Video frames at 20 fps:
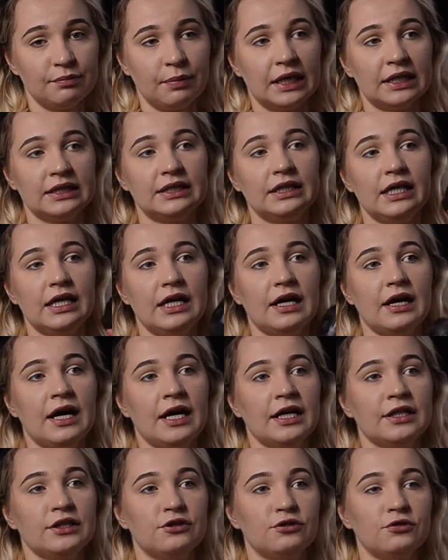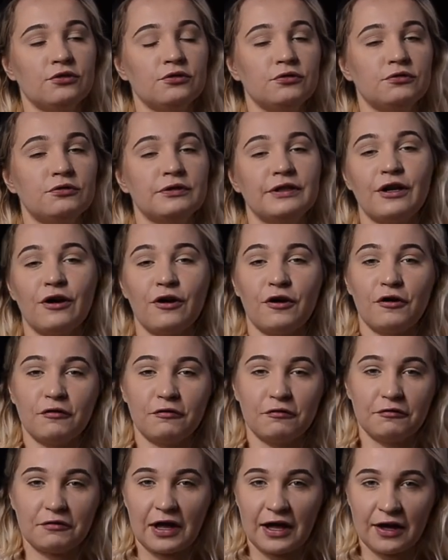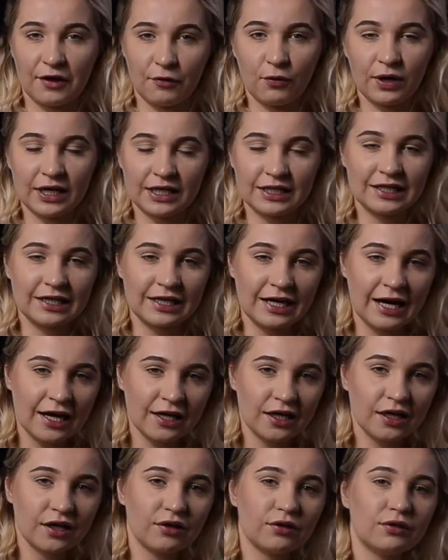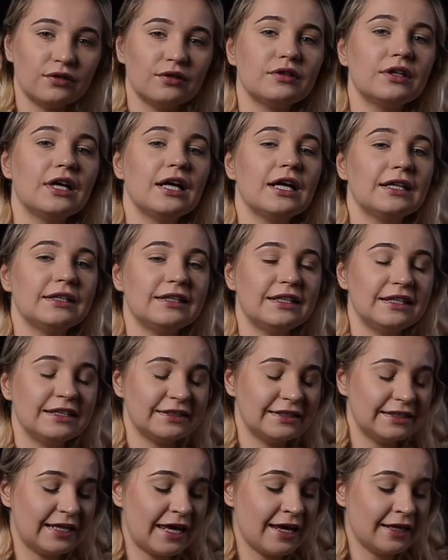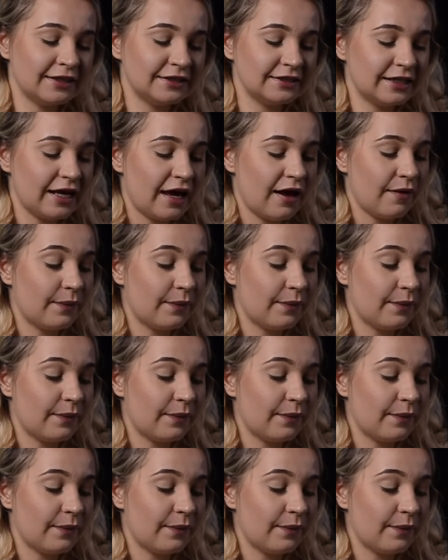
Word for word: but I do love a wider angle these days,